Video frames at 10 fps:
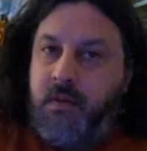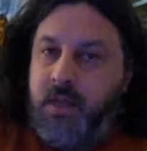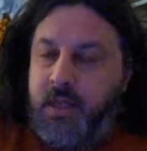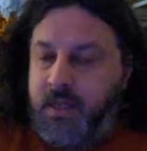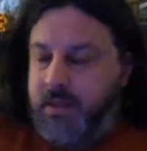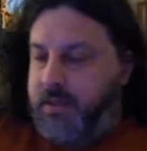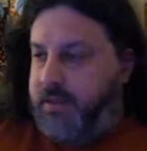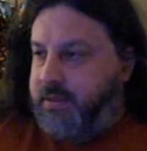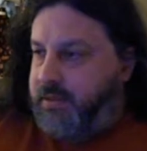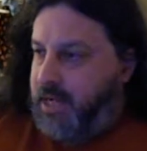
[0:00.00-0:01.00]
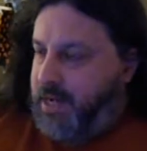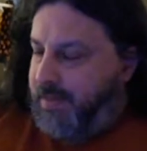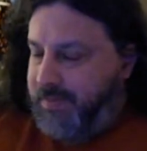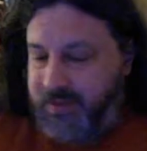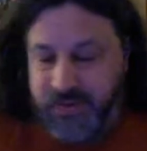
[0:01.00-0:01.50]
Well, it's
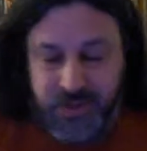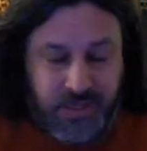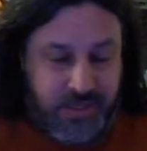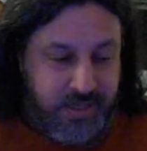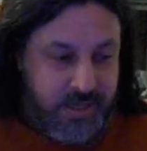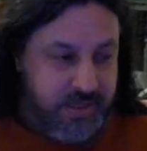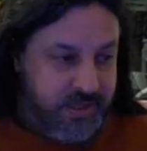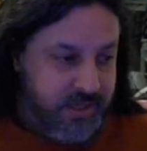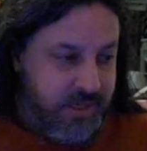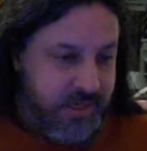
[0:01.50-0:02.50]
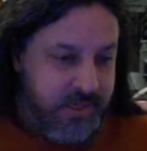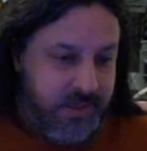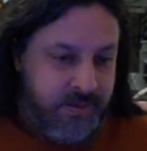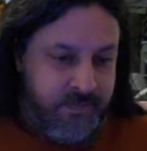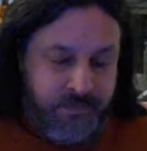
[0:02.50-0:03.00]
time to uh, get the uh,